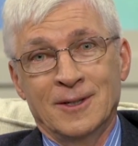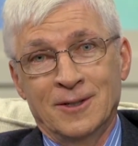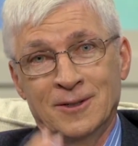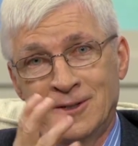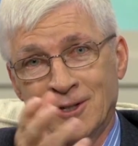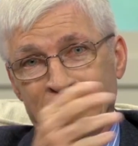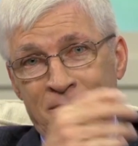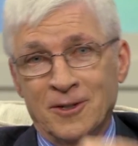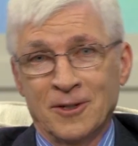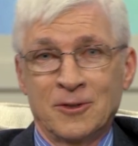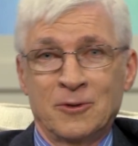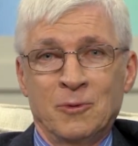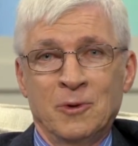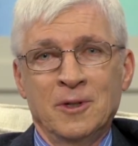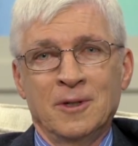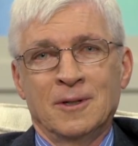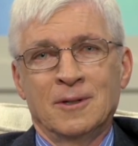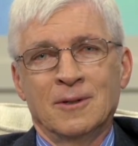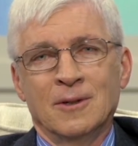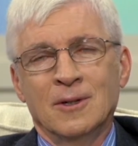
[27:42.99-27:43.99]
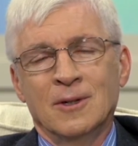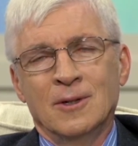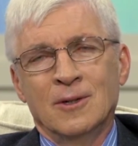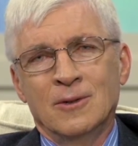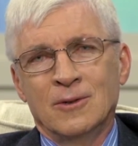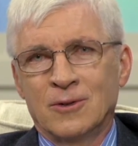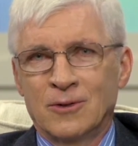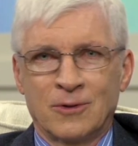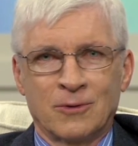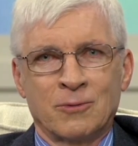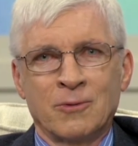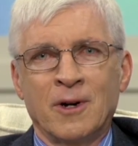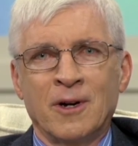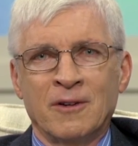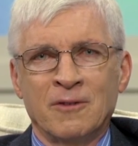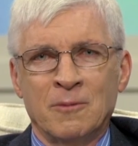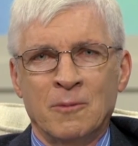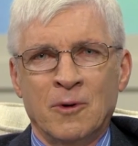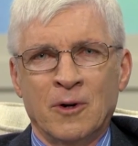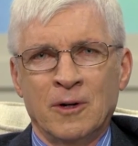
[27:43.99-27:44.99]
Until next week. This is
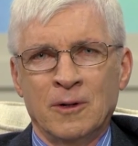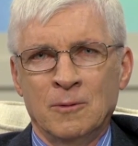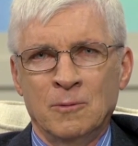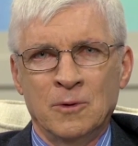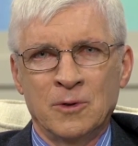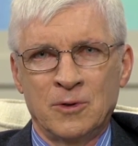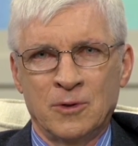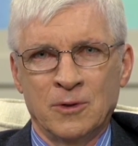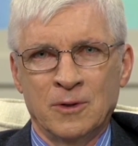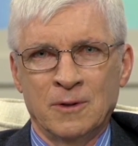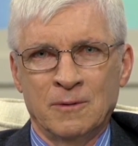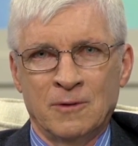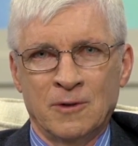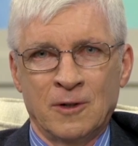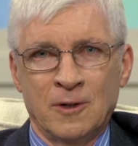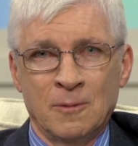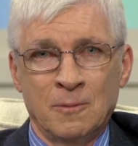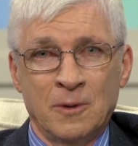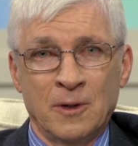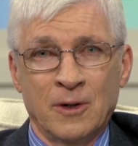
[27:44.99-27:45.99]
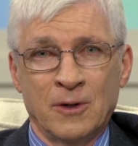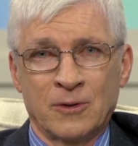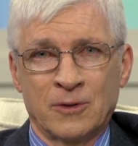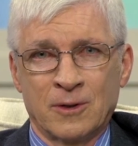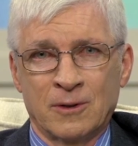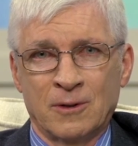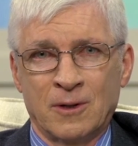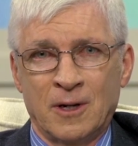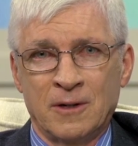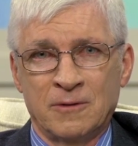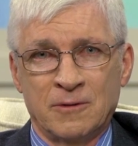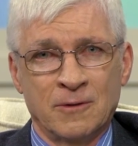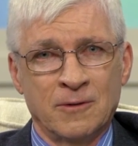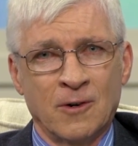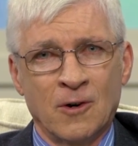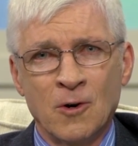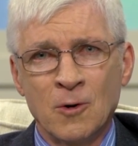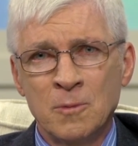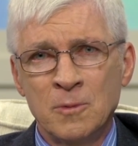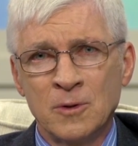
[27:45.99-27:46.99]
Ralph Martin wishing you the very best, a life
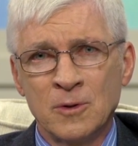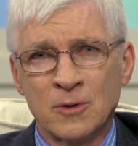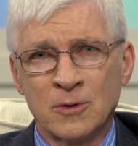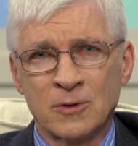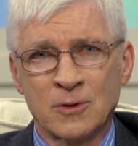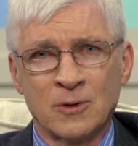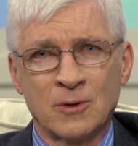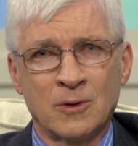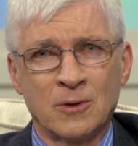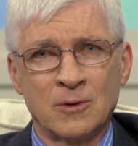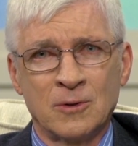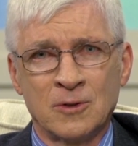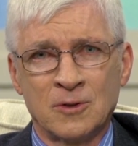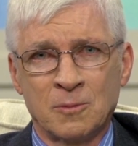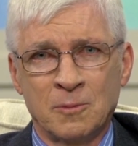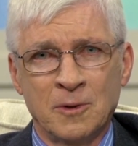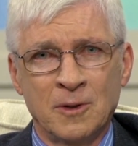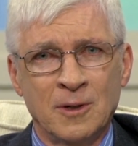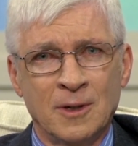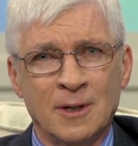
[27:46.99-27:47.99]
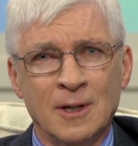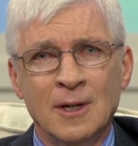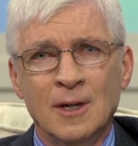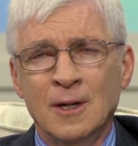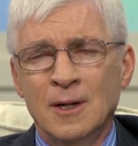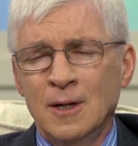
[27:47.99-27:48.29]
of openness to the Holy Spirit,